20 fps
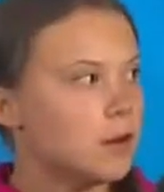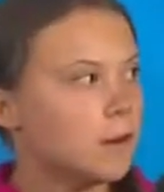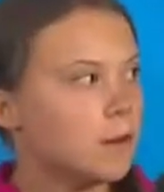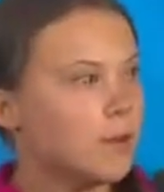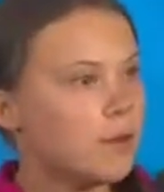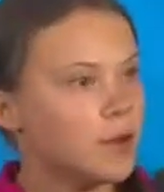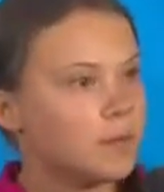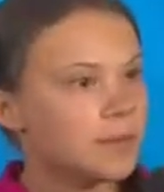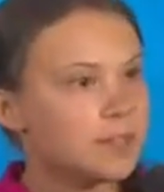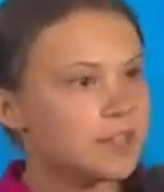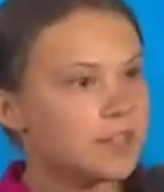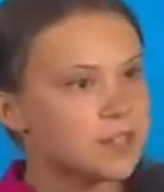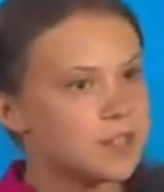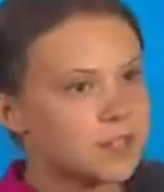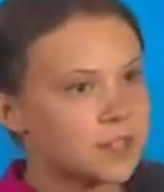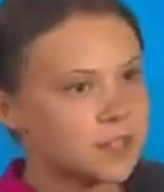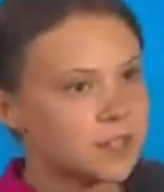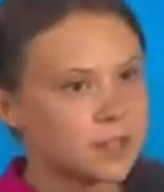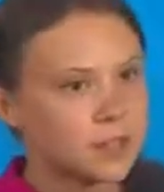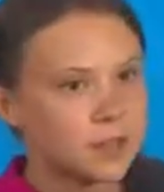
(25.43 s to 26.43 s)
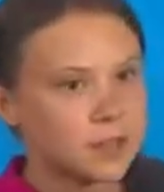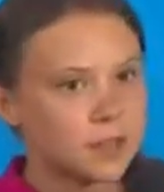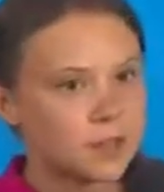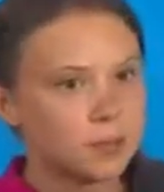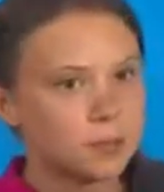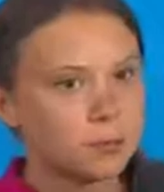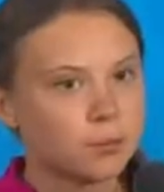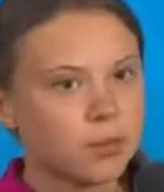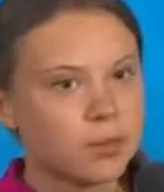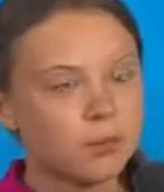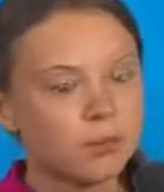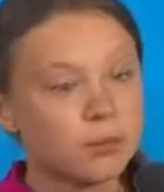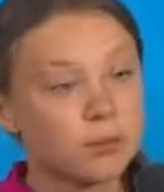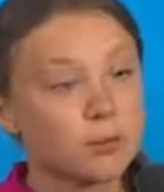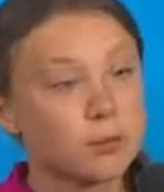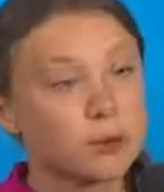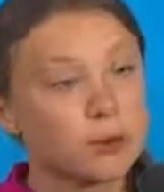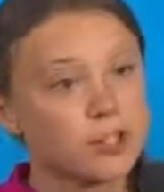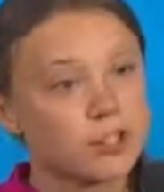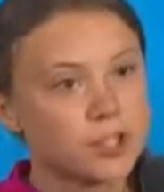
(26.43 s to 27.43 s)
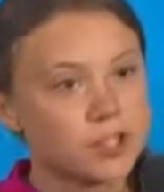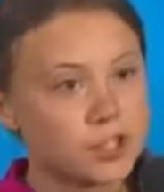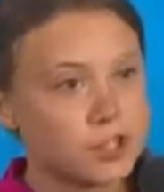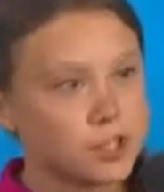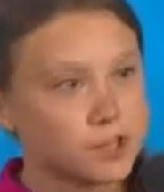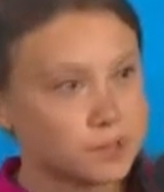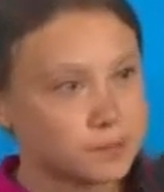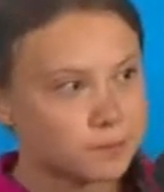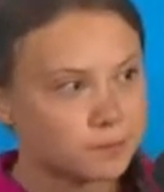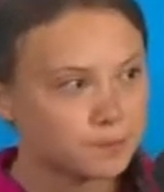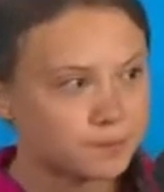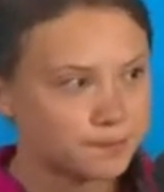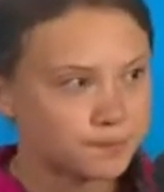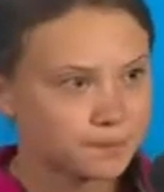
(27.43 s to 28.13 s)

My message is that we'll be watching you.